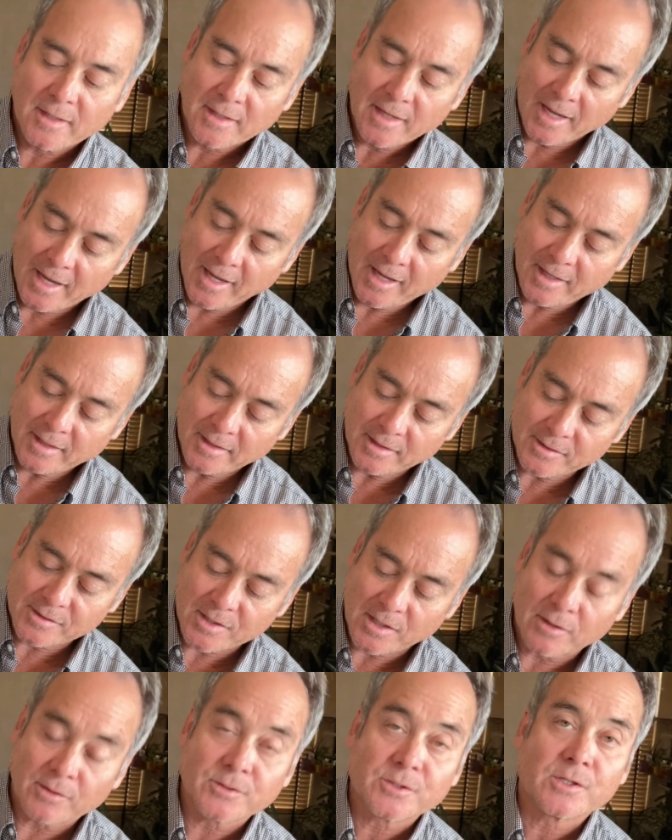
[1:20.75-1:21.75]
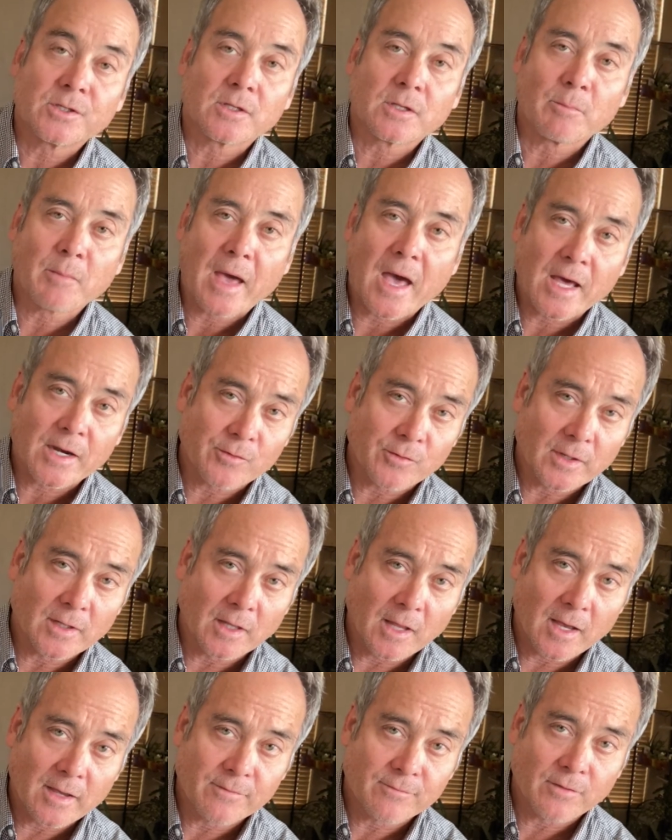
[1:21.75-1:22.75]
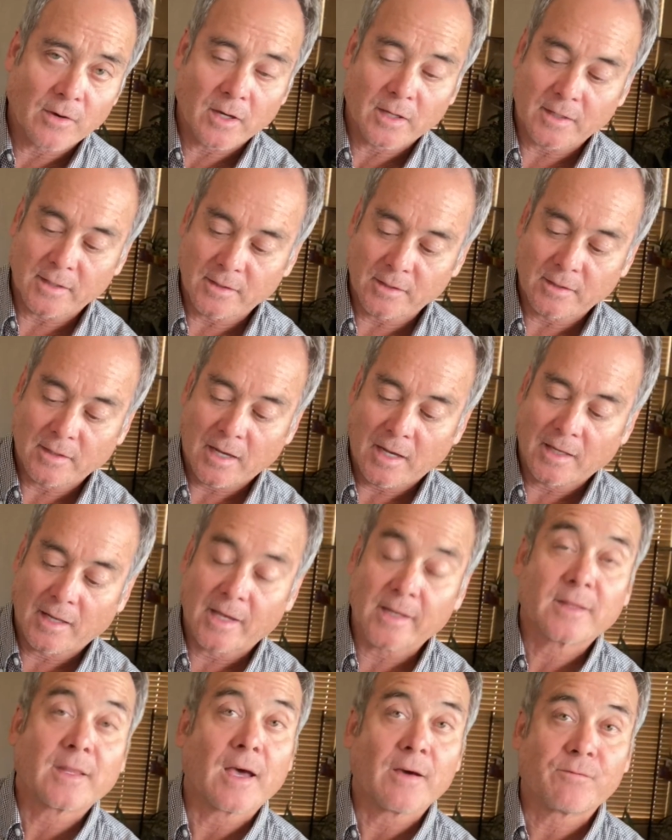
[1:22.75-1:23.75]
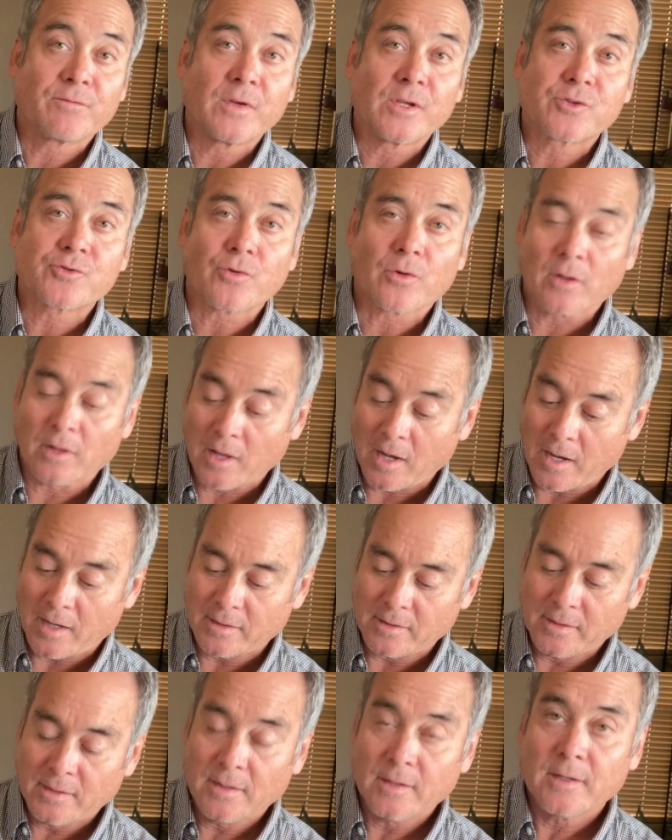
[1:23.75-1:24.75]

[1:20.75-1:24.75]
And it tells you the battery life on it. I like that feature a lot.